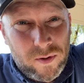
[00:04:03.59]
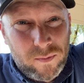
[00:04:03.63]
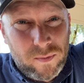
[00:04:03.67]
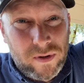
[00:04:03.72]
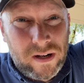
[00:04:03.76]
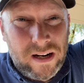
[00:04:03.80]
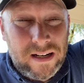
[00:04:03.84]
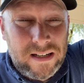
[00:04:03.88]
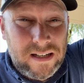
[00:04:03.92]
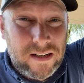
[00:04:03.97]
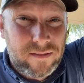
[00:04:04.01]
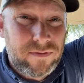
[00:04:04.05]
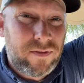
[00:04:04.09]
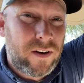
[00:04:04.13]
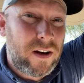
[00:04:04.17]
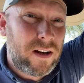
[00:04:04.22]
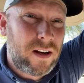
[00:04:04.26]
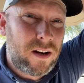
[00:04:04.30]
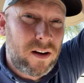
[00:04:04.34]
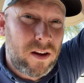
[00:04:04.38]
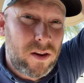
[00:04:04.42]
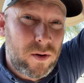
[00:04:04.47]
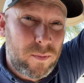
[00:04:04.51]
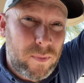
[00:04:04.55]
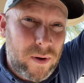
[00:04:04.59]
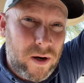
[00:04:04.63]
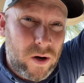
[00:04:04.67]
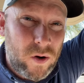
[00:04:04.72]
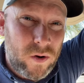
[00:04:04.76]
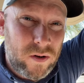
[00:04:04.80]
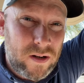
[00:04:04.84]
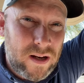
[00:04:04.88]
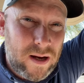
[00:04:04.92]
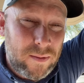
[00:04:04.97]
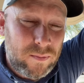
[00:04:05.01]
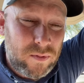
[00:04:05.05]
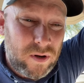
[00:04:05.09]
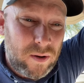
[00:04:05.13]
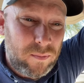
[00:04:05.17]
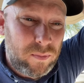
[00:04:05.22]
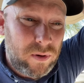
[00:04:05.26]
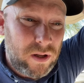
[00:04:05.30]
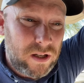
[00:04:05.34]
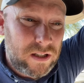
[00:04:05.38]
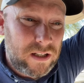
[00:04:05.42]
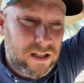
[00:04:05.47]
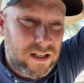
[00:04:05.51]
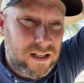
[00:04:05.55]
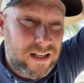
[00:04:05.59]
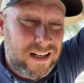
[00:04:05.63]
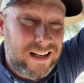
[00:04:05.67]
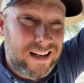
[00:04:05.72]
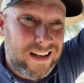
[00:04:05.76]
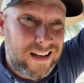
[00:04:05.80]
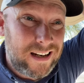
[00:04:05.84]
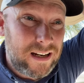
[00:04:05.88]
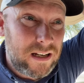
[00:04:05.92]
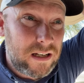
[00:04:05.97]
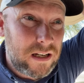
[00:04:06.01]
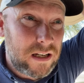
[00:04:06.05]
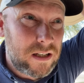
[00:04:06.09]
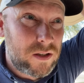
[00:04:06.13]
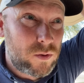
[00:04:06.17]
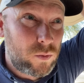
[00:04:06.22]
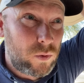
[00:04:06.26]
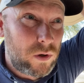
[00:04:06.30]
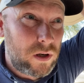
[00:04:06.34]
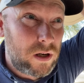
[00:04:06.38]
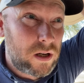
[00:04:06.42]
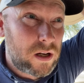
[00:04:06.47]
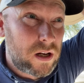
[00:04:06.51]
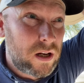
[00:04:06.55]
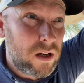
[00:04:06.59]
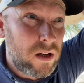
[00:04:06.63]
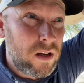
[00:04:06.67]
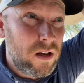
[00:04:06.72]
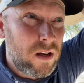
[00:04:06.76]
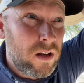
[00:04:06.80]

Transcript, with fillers: but I did find another power adapter. I plugged it in and it does work.